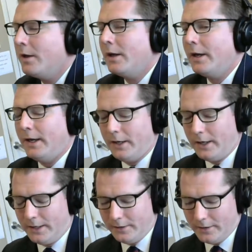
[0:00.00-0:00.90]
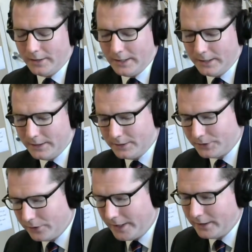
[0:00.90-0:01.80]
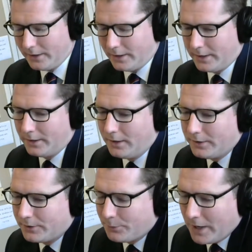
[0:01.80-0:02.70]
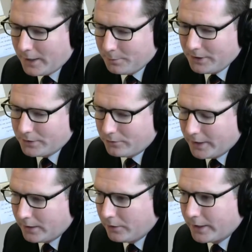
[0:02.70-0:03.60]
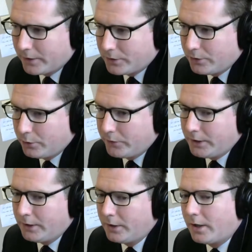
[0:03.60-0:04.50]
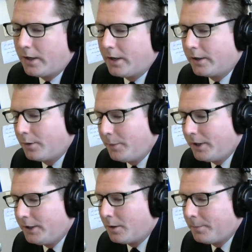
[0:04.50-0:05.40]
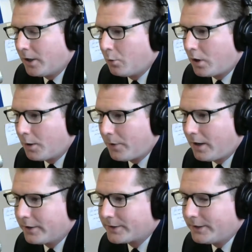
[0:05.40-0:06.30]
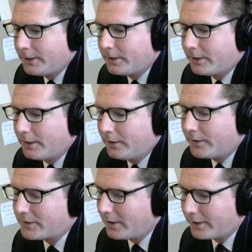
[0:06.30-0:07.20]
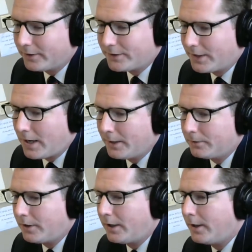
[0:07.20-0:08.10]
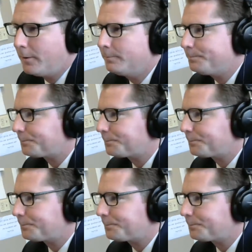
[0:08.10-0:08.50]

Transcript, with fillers: and, and so that uh, inspired me to write a letter to the uh, Committee on Marijuana Policy. And this letter is not um,